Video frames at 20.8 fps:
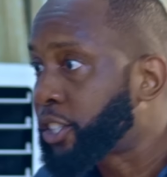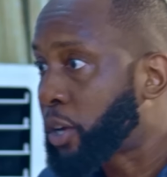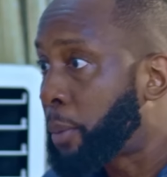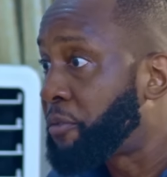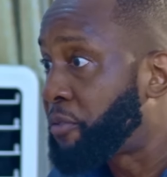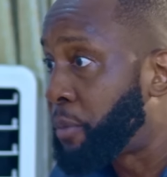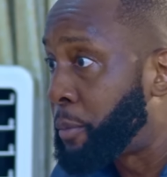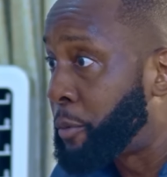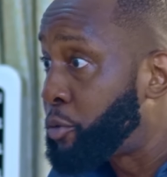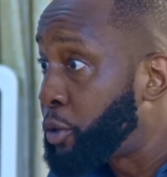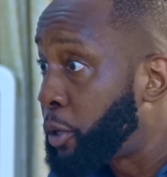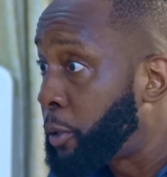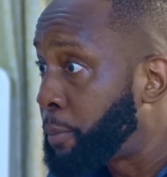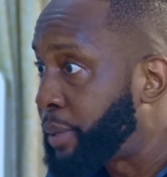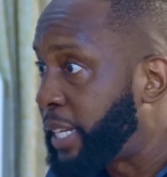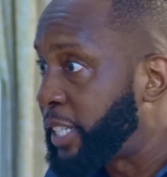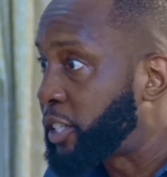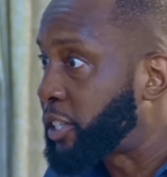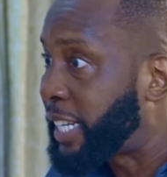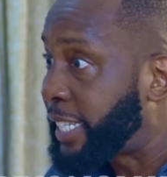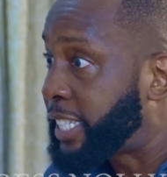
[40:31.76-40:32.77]
is coming from a real
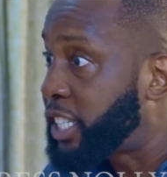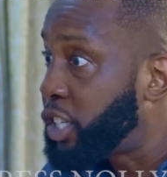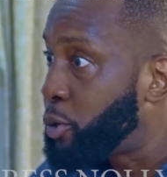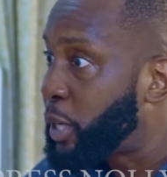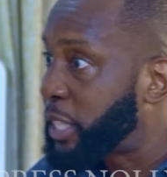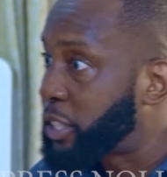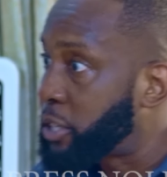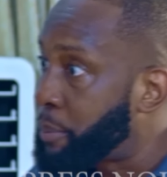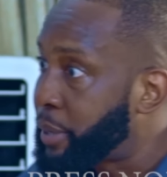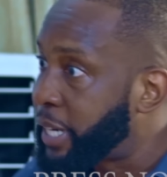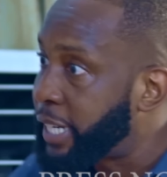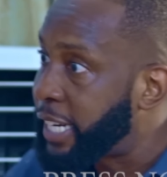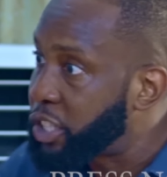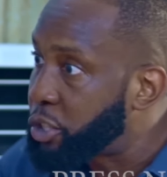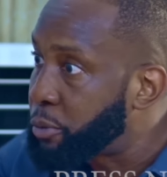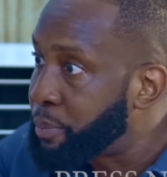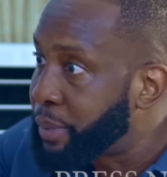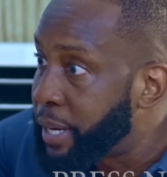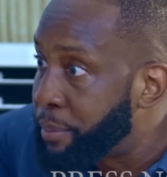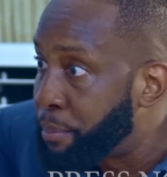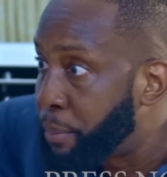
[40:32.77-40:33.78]
place. Because I see you as somebody that
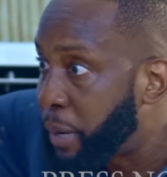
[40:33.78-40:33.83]
should be a